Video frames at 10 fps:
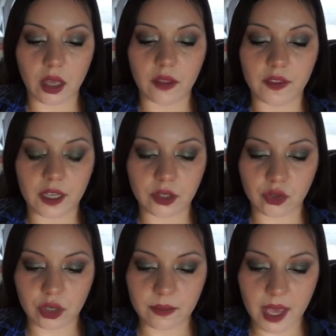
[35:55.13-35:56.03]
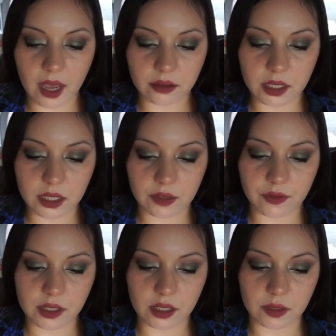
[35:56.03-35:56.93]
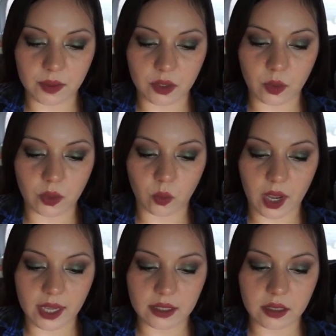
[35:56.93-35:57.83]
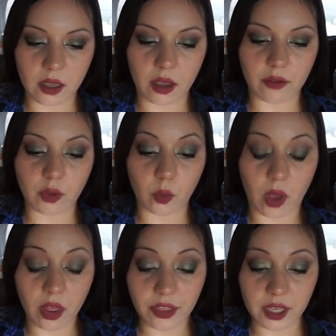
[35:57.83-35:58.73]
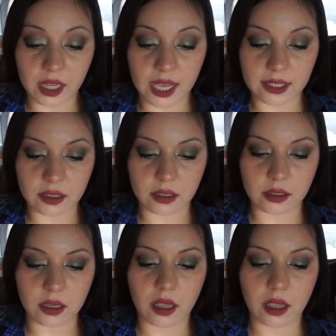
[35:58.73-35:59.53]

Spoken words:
The extreme housing differences between whites of the wealthy classes